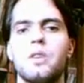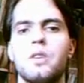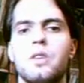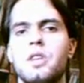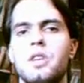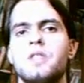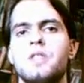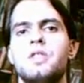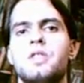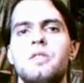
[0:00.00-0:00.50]
our
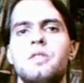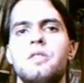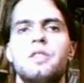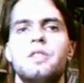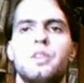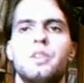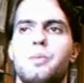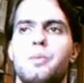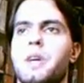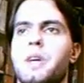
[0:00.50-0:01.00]

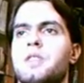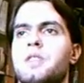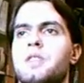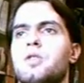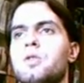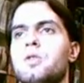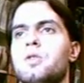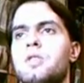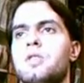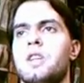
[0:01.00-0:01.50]
creativity
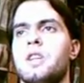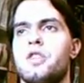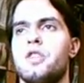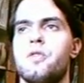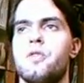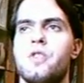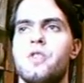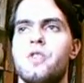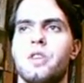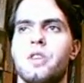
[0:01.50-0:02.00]
based on
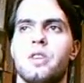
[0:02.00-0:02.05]
Taras